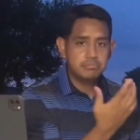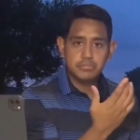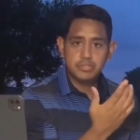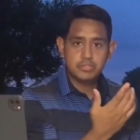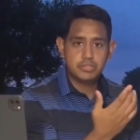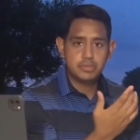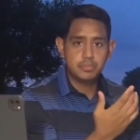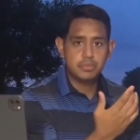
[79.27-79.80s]
As
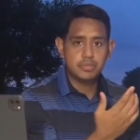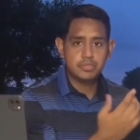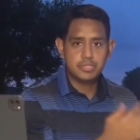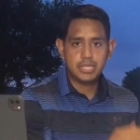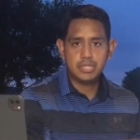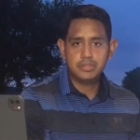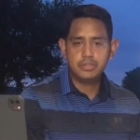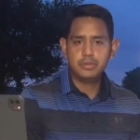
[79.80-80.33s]
simple as
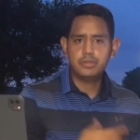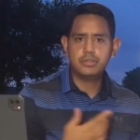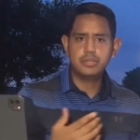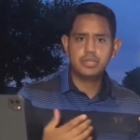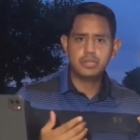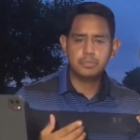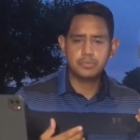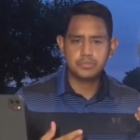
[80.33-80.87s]
that. The other
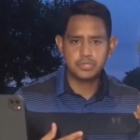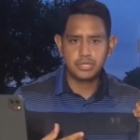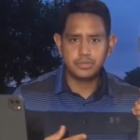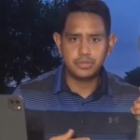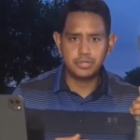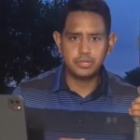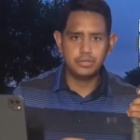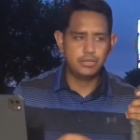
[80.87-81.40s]
gimbals out
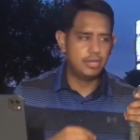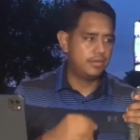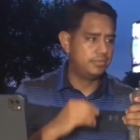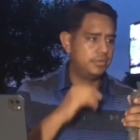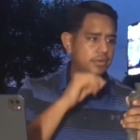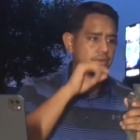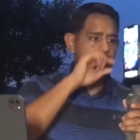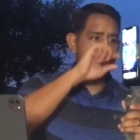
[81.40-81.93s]
there, you have
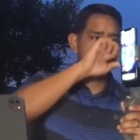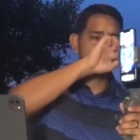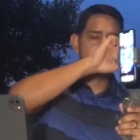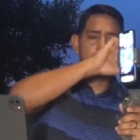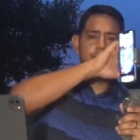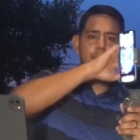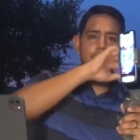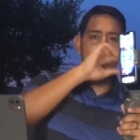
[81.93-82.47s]
to unscrew the
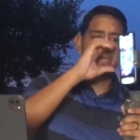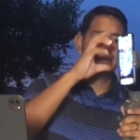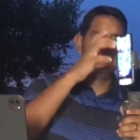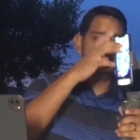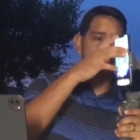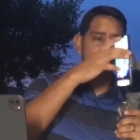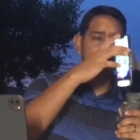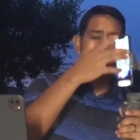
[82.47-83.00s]
back and
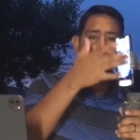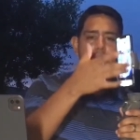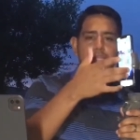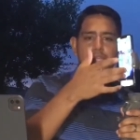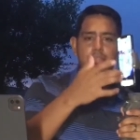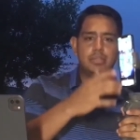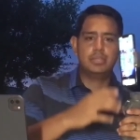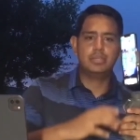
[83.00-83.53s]
then
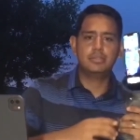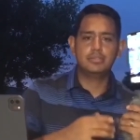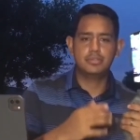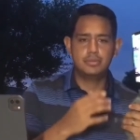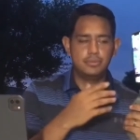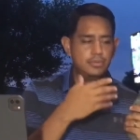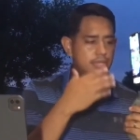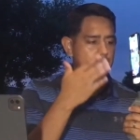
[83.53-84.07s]
rotate this.
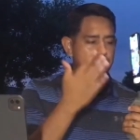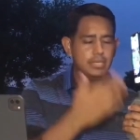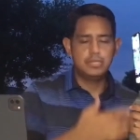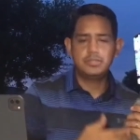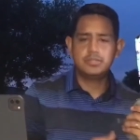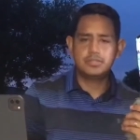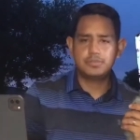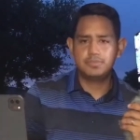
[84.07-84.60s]
So it
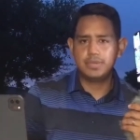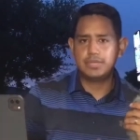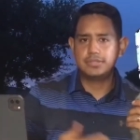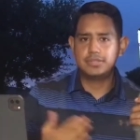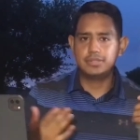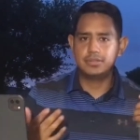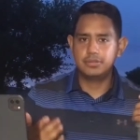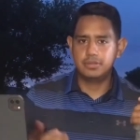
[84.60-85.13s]
just makes
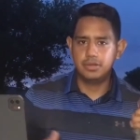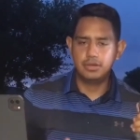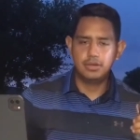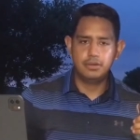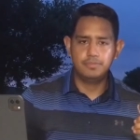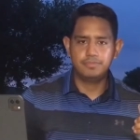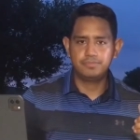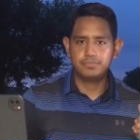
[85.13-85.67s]
it
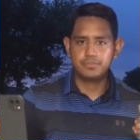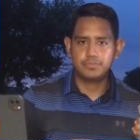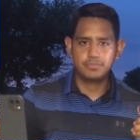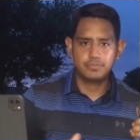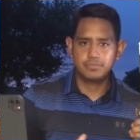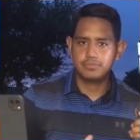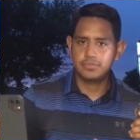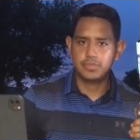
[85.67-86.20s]
um,
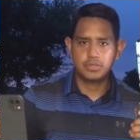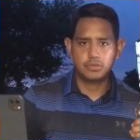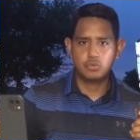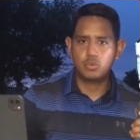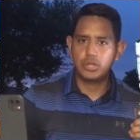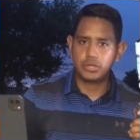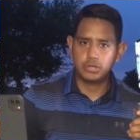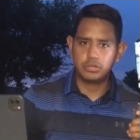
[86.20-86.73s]

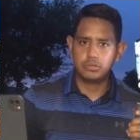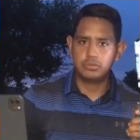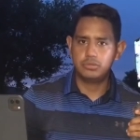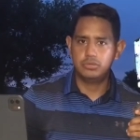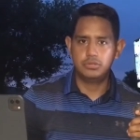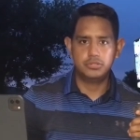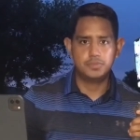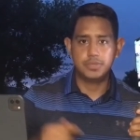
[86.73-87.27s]
quicker, you
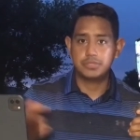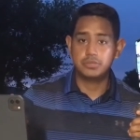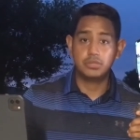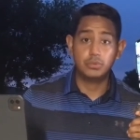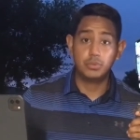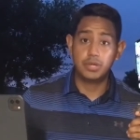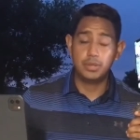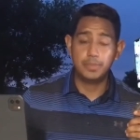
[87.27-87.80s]
know, especially
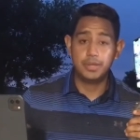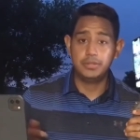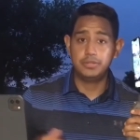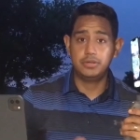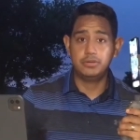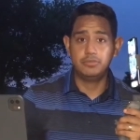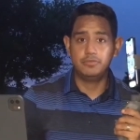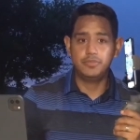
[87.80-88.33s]
when I'm out there
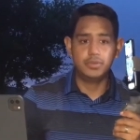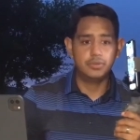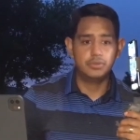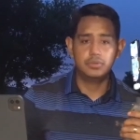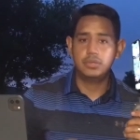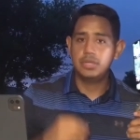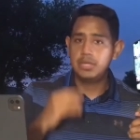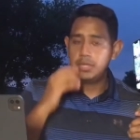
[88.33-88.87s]
in the field,
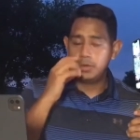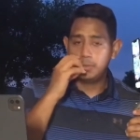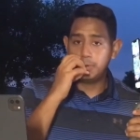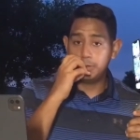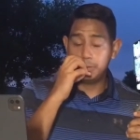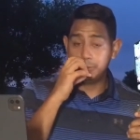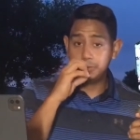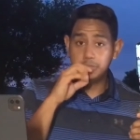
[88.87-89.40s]

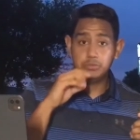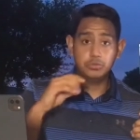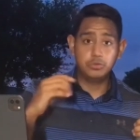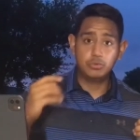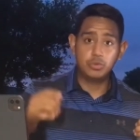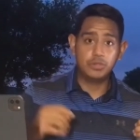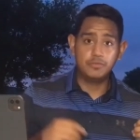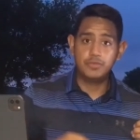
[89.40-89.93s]
wanting to do a
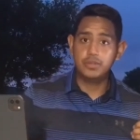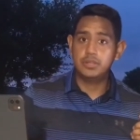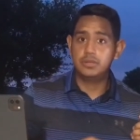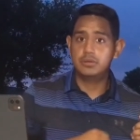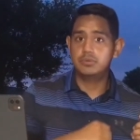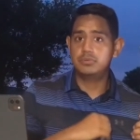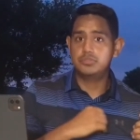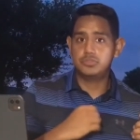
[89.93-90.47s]
quick
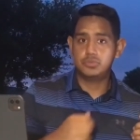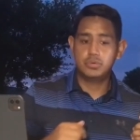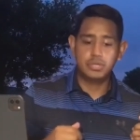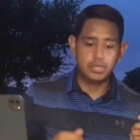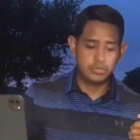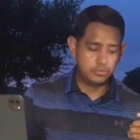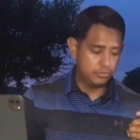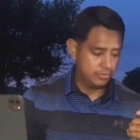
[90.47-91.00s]
video, shoot it
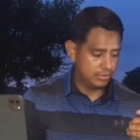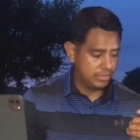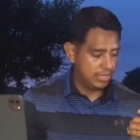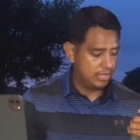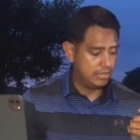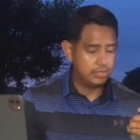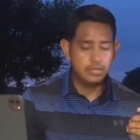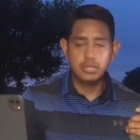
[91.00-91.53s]
out to a
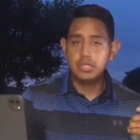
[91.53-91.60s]
client,